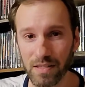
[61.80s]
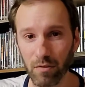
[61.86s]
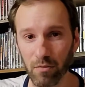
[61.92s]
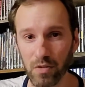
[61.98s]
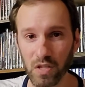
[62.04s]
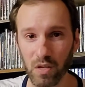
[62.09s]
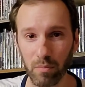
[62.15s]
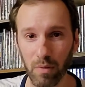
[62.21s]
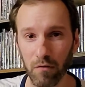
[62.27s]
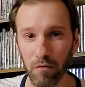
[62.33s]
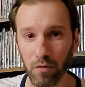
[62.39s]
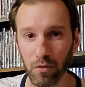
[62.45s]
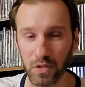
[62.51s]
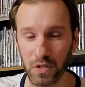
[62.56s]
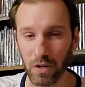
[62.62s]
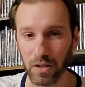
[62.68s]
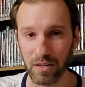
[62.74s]
I was on my
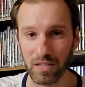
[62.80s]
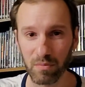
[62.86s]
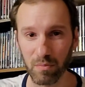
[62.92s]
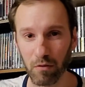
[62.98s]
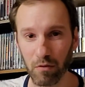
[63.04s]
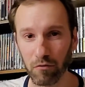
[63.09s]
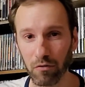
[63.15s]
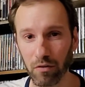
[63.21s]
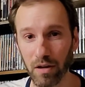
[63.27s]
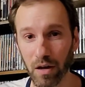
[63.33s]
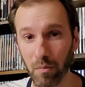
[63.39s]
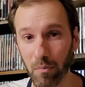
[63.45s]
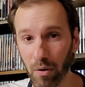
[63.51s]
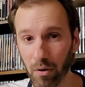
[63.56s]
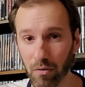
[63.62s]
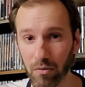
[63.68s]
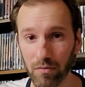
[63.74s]
phone talking to my friend
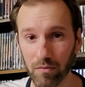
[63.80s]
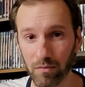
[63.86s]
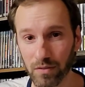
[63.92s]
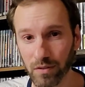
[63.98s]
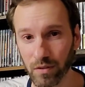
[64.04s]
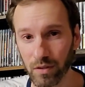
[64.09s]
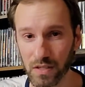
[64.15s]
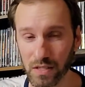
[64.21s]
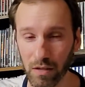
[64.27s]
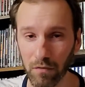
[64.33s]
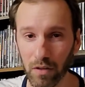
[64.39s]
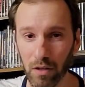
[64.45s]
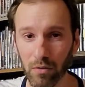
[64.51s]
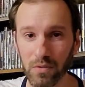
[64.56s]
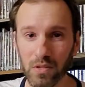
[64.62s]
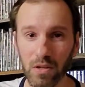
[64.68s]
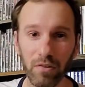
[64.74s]
about the stuff
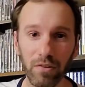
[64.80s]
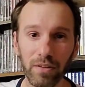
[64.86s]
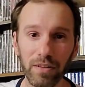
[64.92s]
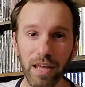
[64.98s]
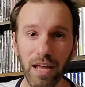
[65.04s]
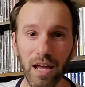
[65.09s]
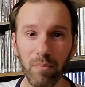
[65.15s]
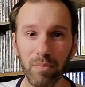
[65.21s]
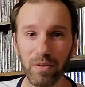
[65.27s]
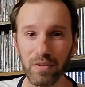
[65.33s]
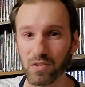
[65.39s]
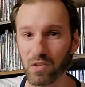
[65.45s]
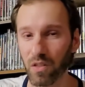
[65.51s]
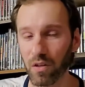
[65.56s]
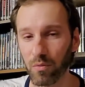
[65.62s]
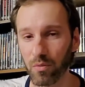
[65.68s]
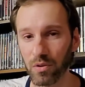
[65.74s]
that was currently happening,
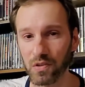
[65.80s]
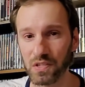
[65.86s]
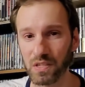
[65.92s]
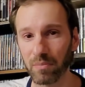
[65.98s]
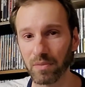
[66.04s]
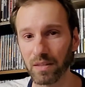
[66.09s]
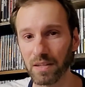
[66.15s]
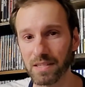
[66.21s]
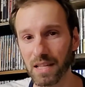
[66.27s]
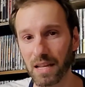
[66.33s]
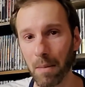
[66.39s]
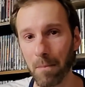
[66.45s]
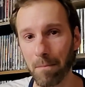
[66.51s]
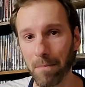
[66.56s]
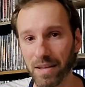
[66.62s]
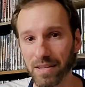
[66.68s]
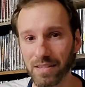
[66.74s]
so there were some things that I
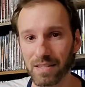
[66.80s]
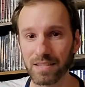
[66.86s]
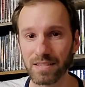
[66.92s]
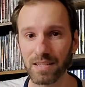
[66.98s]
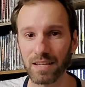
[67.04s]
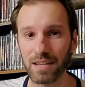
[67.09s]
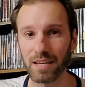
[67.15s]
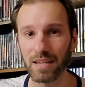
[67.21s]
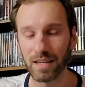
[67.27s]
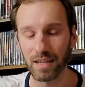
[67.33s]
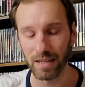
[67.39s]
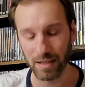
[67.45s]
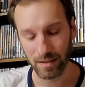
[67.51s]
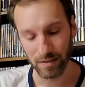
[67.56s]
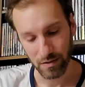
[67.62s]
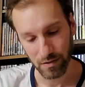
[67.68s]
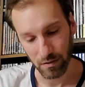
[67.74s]
missed.
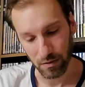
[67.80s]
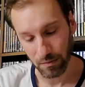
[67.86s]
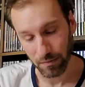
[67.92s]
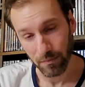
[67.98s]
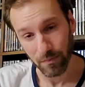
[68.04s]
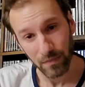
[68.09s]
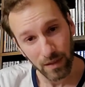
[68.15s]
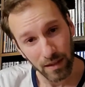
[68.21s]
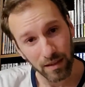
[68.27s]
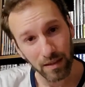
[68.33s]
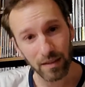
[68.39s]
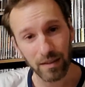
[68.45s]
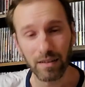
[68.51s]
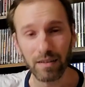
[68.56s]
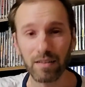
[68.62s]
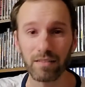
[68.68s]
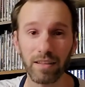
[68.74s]
So,
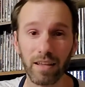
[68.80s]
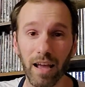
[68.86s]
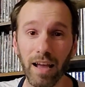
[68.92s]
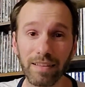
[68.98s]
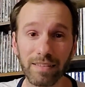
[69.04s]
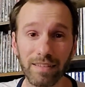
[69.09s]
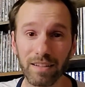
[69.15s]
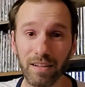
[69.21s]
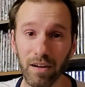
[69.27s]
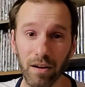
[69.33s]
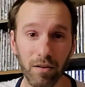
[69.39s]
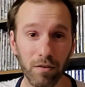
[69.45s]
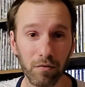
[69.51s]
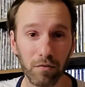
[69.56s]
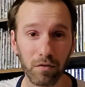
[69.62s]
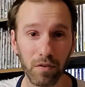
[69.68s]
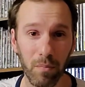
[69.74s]
the ending
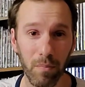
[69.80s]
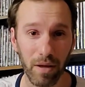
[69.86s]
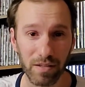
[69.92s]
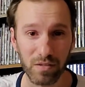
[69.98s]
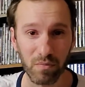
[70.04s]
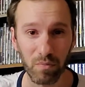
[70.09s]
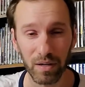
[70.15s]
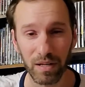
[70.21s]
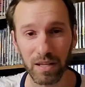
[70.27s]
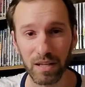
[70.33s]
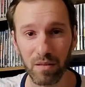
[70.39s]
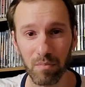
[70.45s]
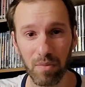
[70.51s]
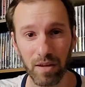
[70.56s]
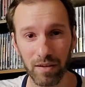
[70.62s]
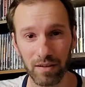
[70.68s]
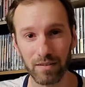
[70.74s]
of the men's money in the
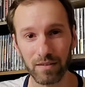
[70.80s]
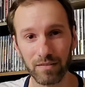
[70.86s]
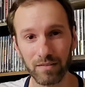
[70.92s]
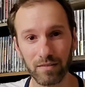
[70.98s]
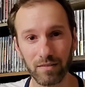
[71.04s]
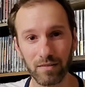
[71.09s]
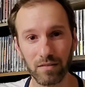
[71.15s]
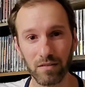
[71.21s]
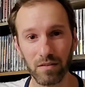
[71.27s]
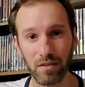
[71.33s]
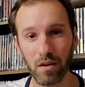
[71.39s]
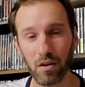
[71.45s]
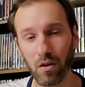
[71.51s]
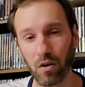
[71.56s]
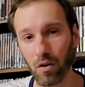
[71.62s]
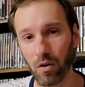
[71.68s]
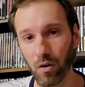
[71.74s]
bank.
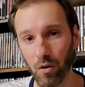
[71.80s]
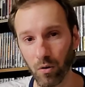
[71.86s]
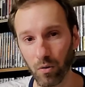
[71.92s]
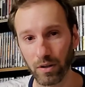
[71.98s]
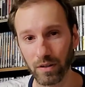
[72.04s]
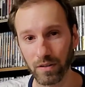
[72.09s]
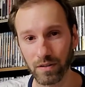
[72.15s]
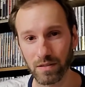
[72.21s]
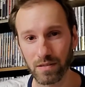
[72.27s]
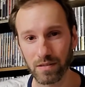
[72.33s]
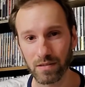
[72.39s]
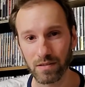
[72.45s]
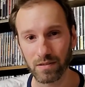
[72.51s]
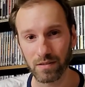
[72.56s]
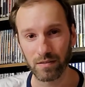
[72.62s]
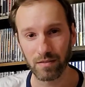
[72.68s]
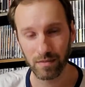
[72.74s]

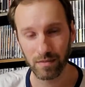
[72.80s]
Otis.